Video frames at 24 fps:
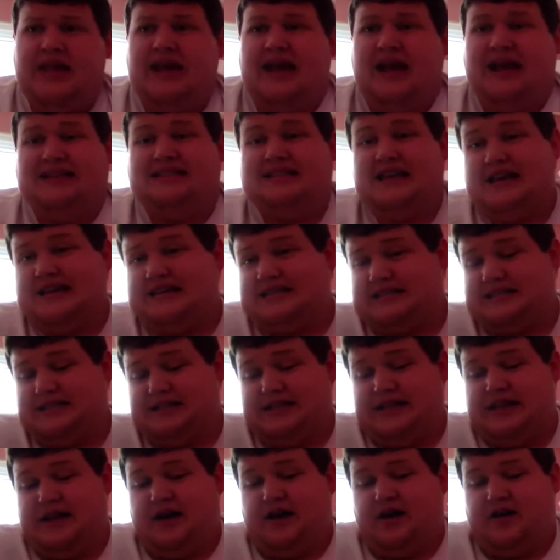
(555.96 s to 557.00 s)
He takes
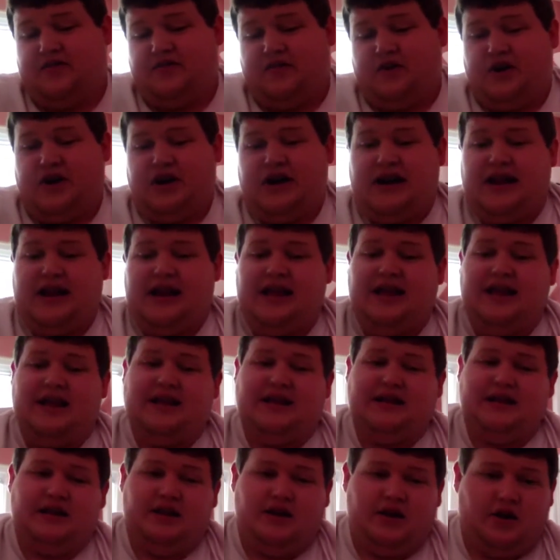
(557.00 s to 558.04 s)
the offer
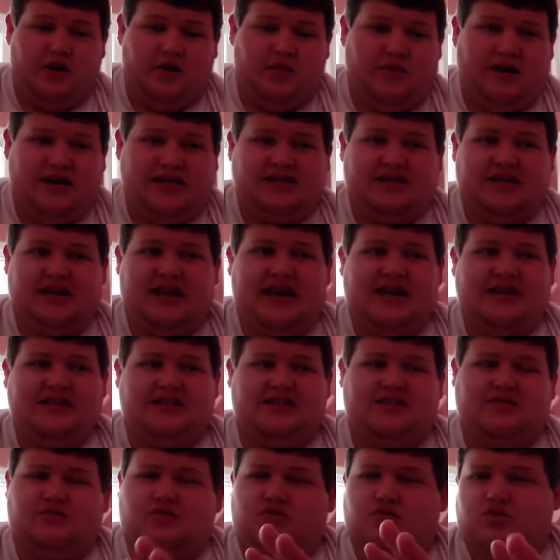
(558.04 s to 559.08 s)
and, basically
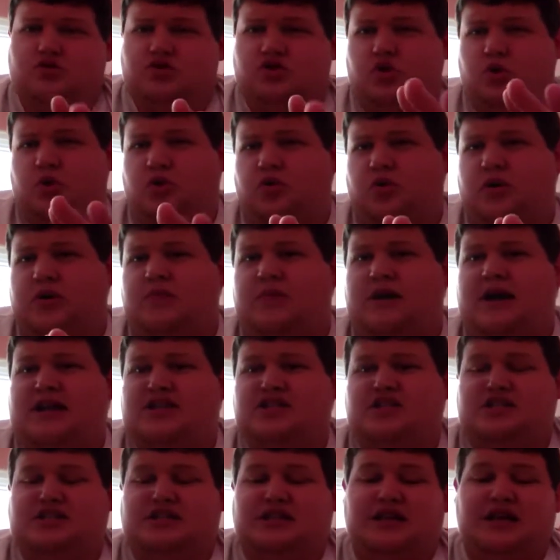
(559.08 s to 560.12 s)
has 2 or 3
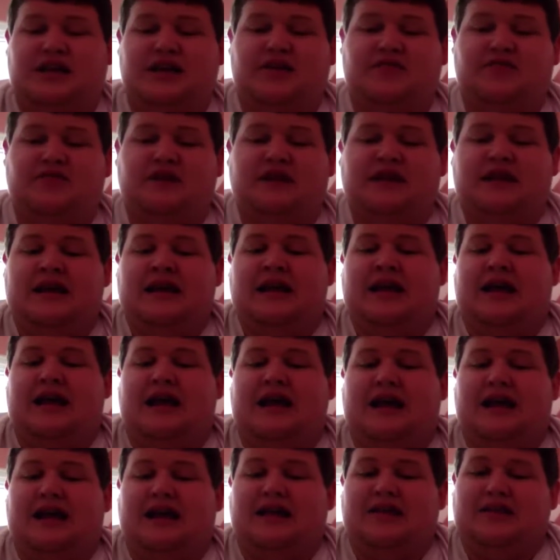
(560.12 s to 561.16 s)
matches left,
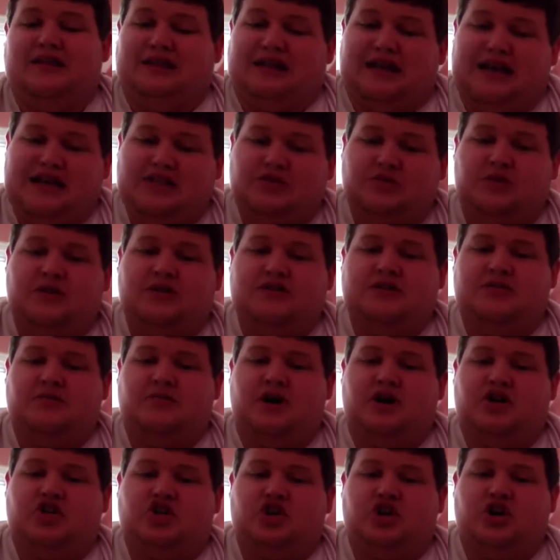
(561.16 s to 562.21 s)
and the last one is in
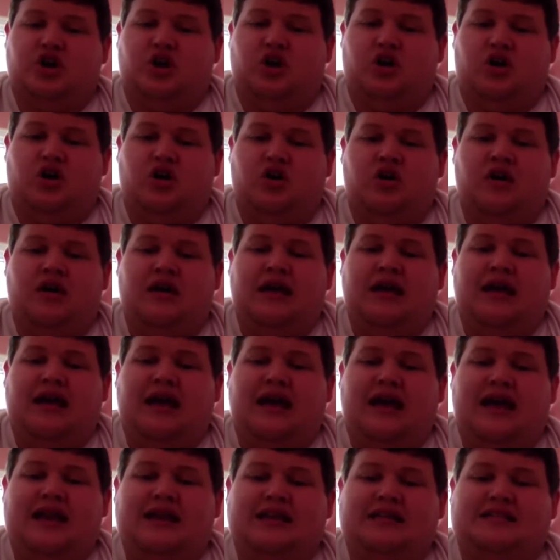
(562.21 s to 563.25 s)
Montreal,
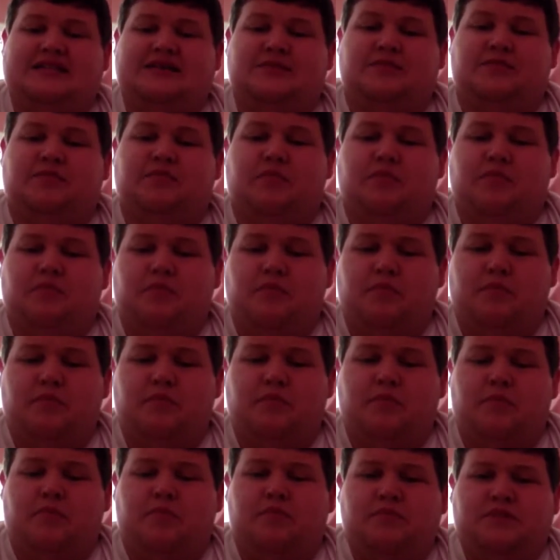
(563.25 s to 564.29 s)
and it's
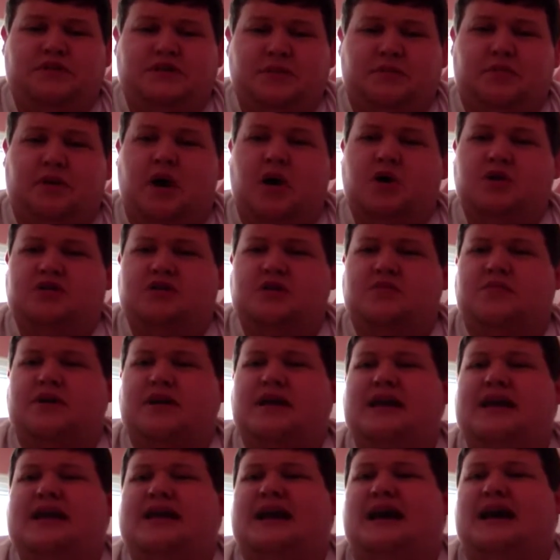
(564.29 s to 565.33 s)
supposed to
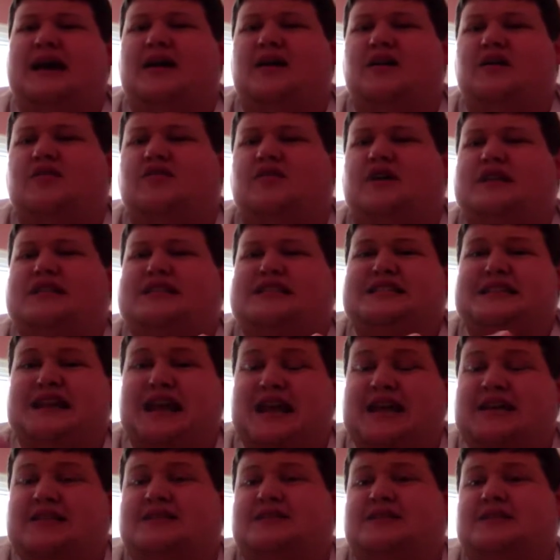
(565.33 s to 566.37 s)
be kind of a
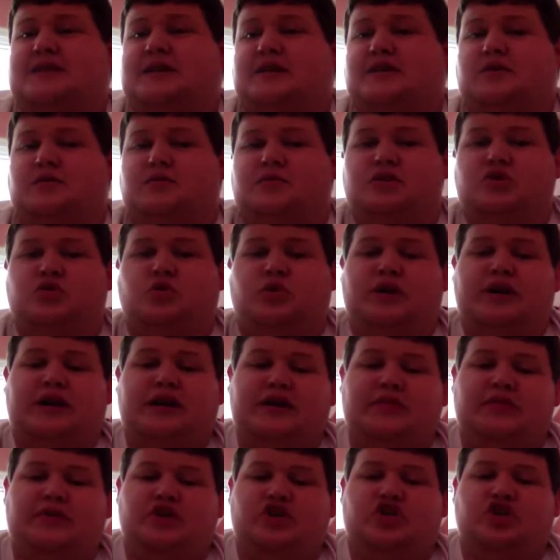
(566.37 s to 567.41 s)
standstill between
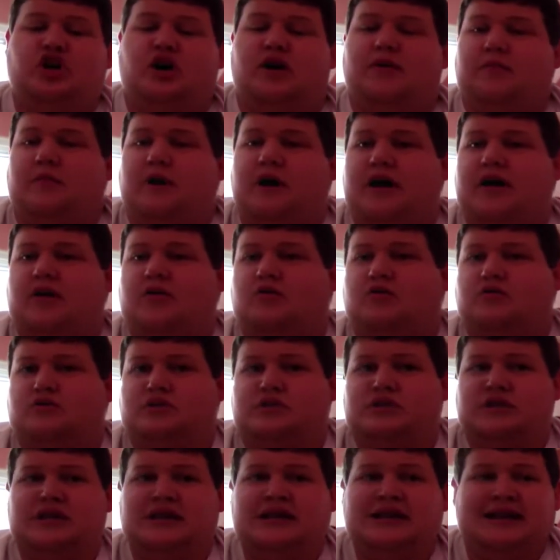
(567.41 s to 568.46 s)
him and Shawn
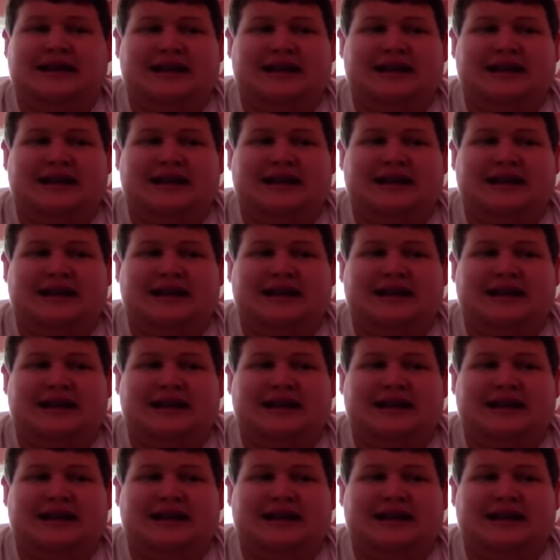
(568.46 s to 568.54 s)
Michaels.